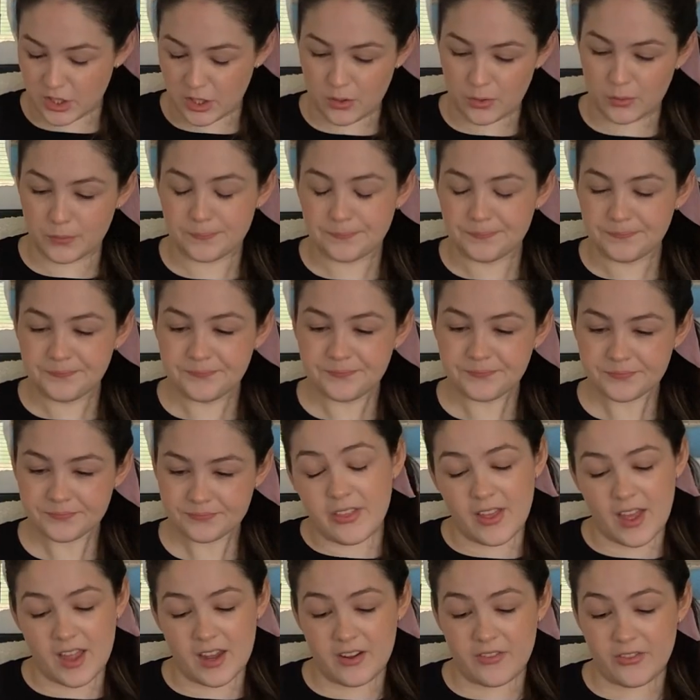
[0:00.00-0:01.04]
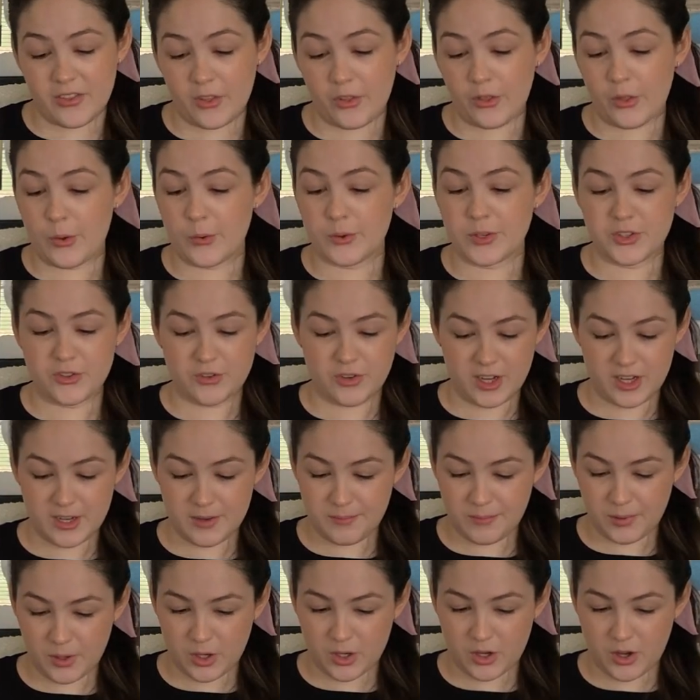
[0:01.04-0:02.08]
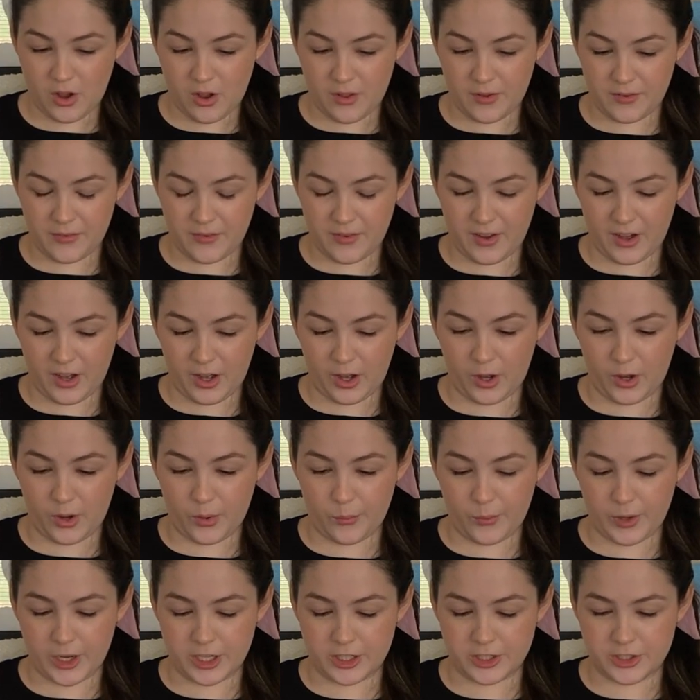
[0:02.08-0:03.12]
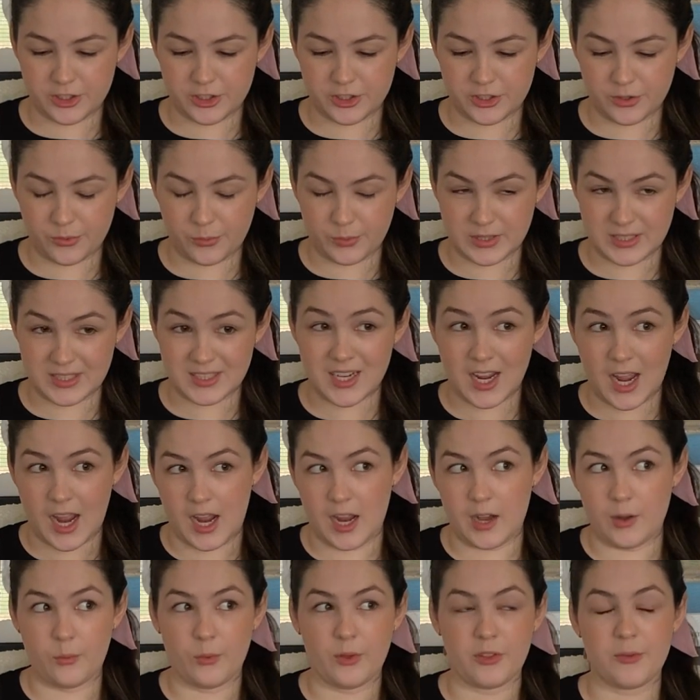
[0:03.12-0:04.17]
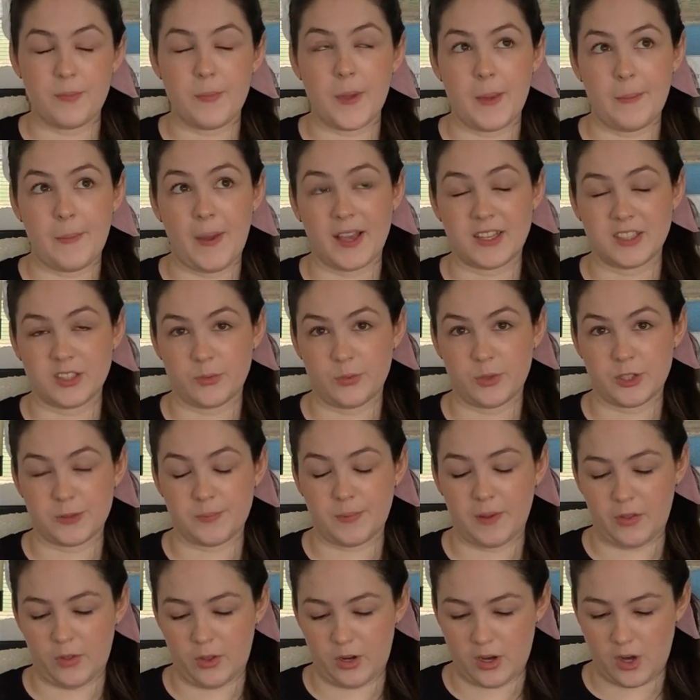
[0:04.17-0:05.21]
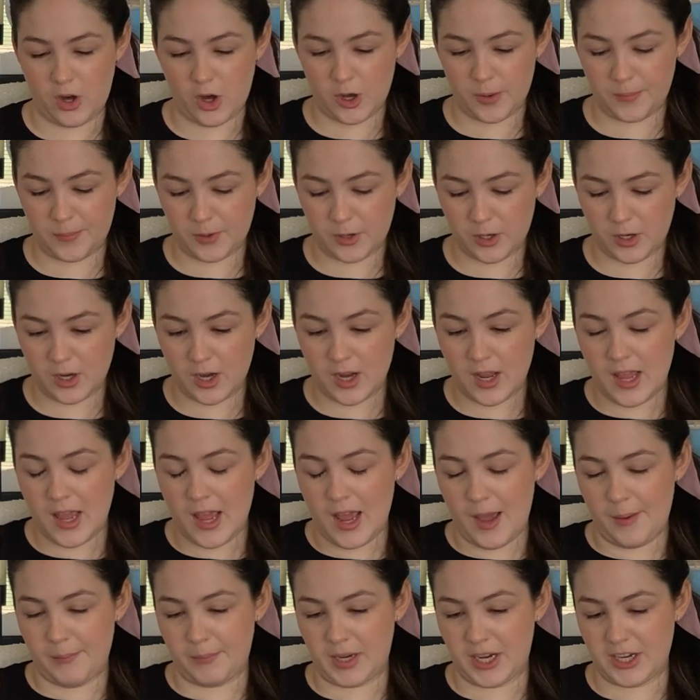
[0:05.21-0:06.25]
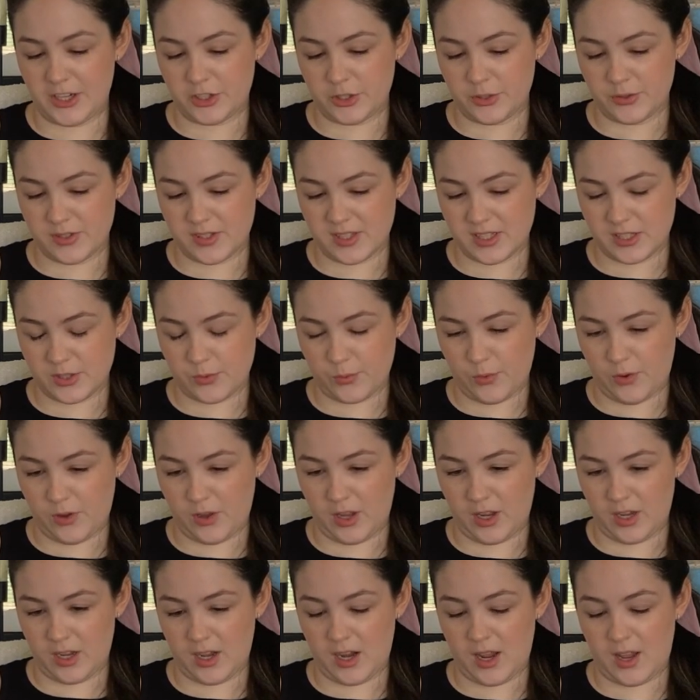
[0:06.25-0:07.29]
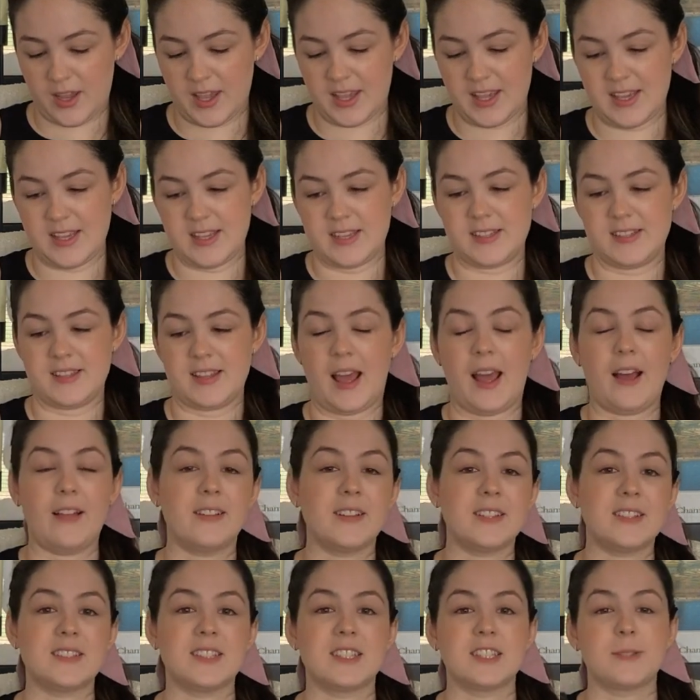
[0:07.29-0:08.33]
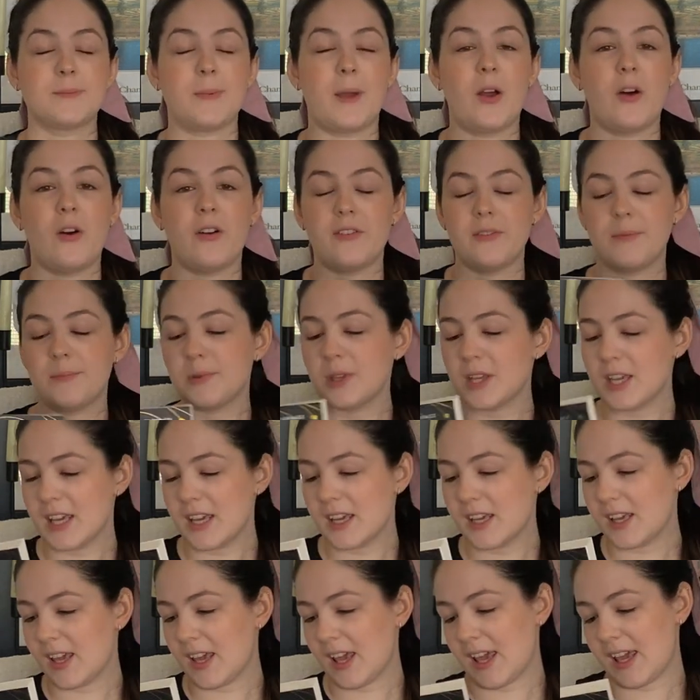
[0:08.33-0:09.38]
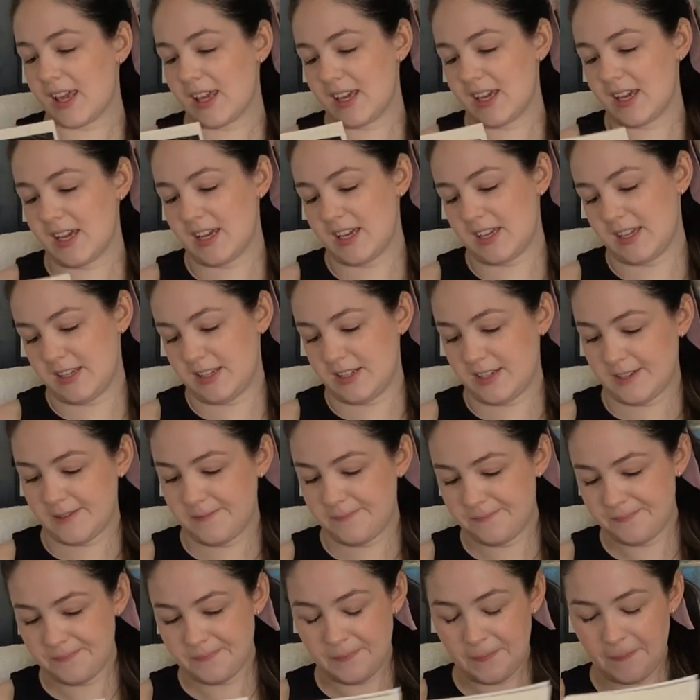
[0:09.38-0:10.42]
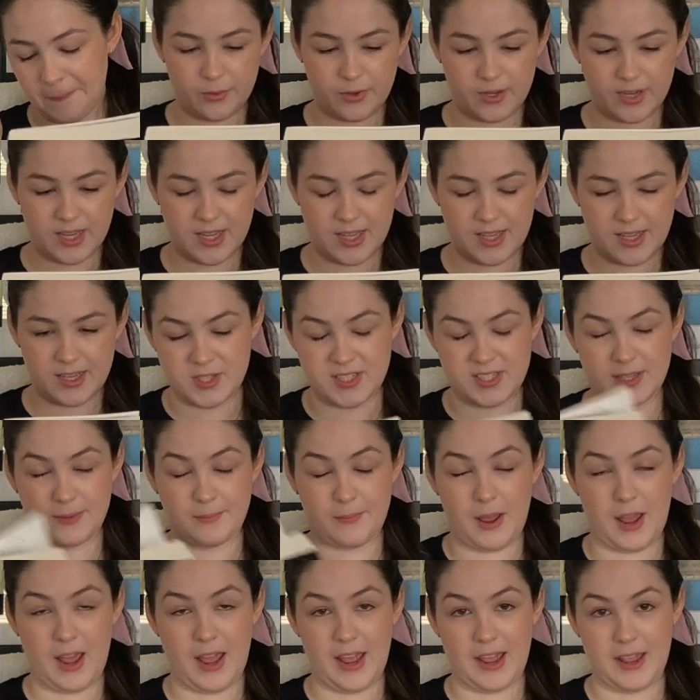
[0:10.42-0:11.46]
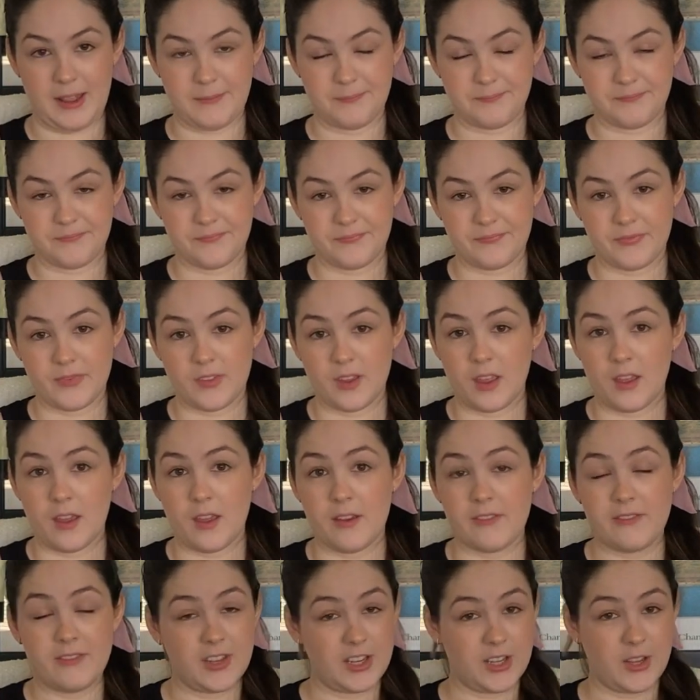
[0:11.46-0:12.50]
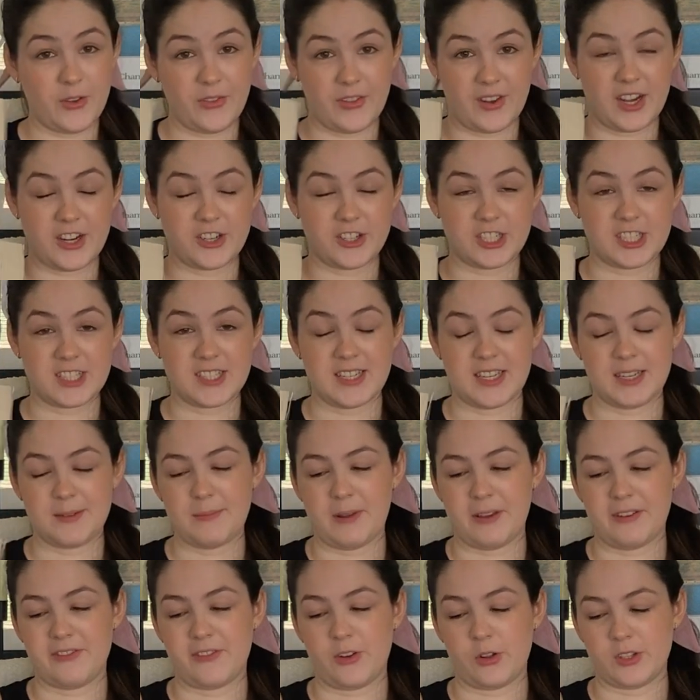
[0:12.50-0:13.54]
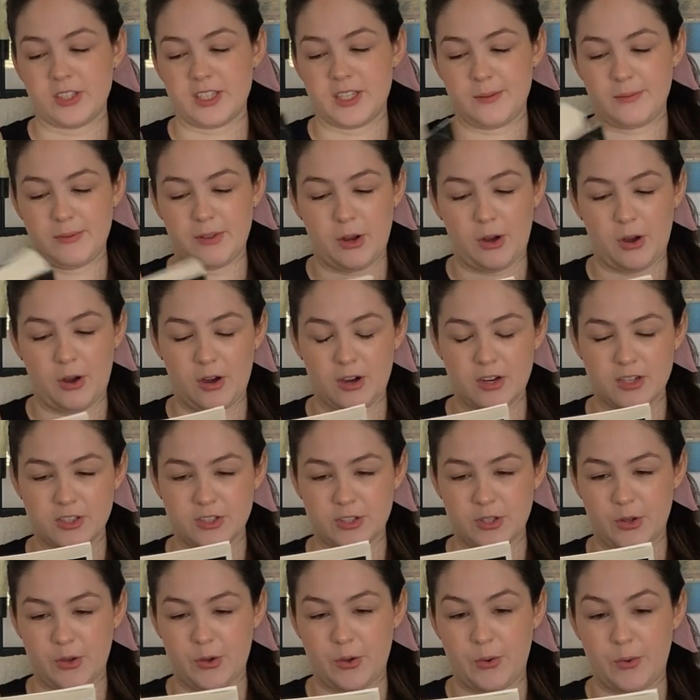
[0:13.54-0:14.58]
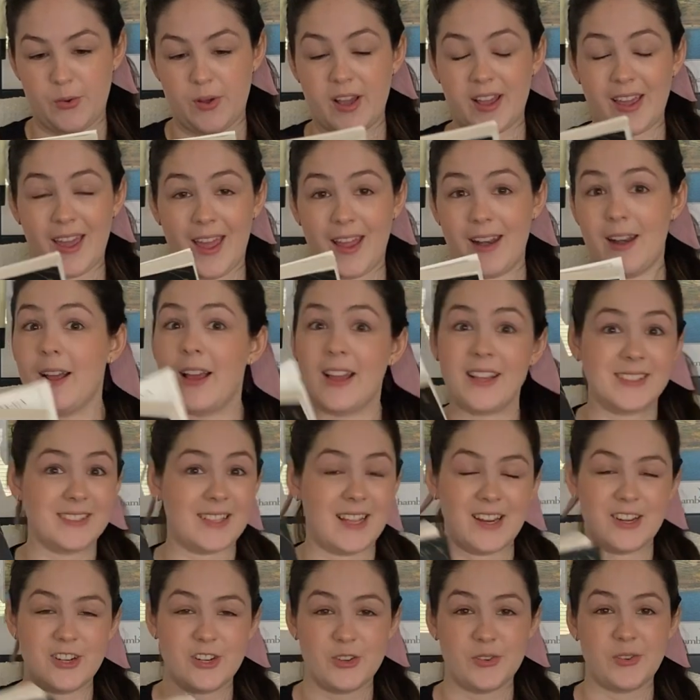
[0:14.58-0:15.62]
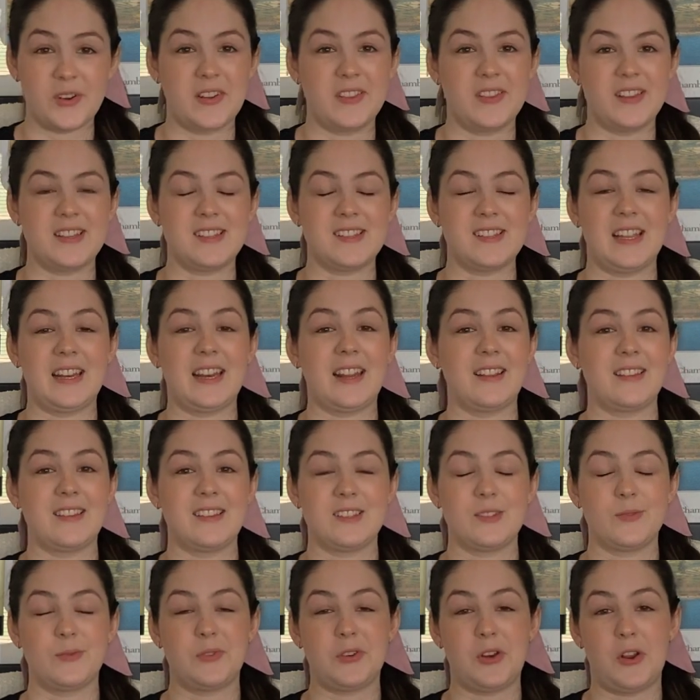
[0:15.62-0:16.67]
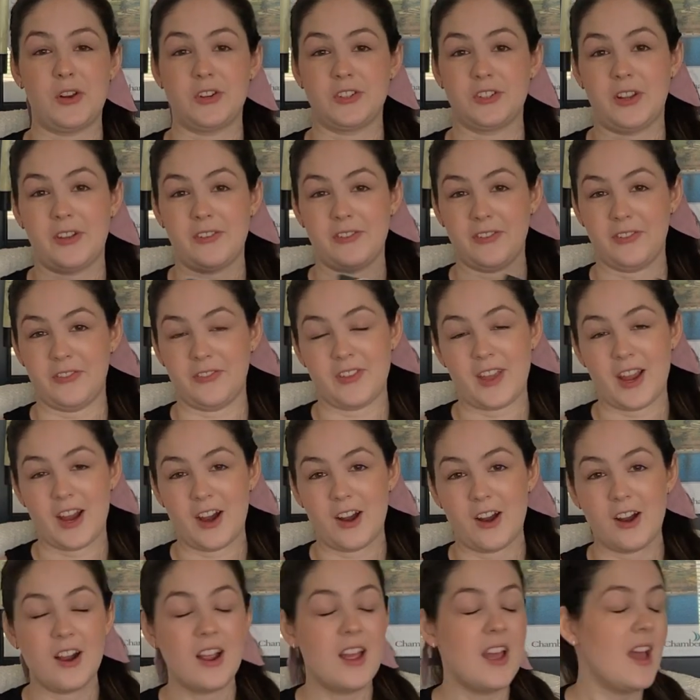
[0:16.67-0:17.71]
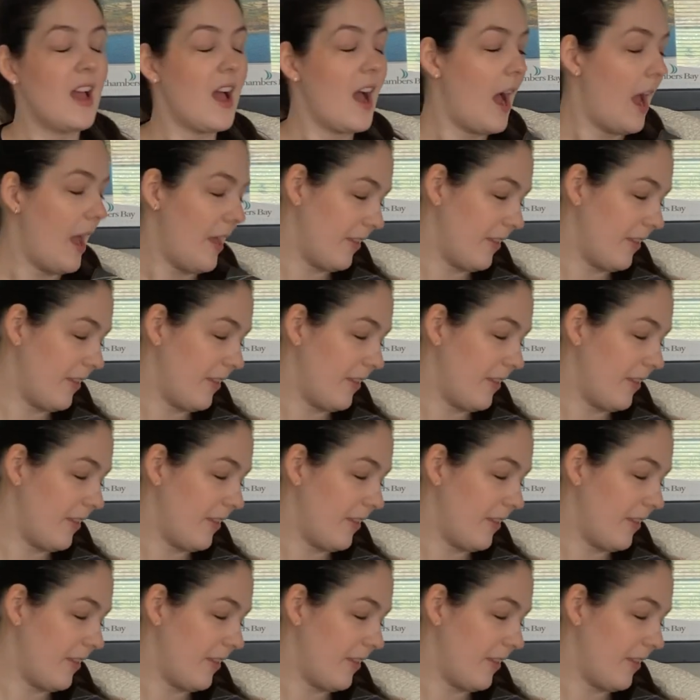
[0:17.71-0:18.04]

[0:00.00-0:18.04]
So then the lowest rated book on there, which was tied with Payback's a Witch by Lana Harper, but I chose this one, is The Atlas 6 by Olivia Blake, and this one was in my video that I just did, my fall TBR. So again, excited to read this and get this one knocked off of there.